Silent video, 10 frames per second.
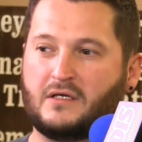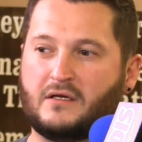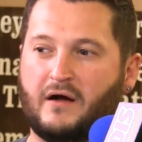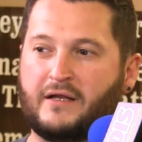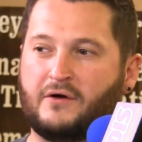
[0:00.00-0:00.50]
You
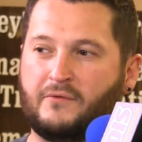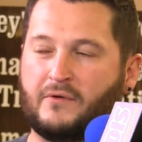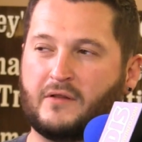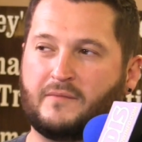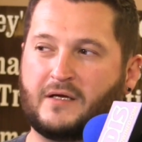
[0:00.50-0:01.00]
know, I know
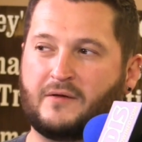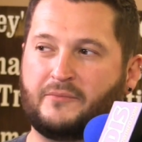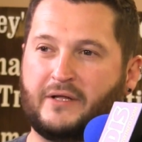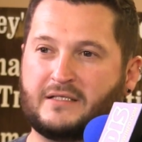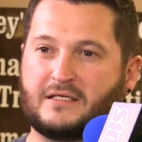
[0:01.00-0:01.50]
one of the big
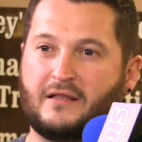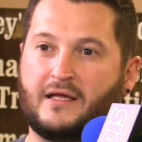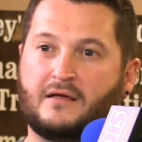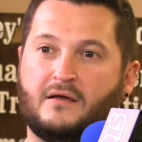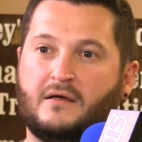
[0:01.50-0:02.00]
complaints that
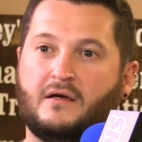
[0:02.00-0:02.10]
like.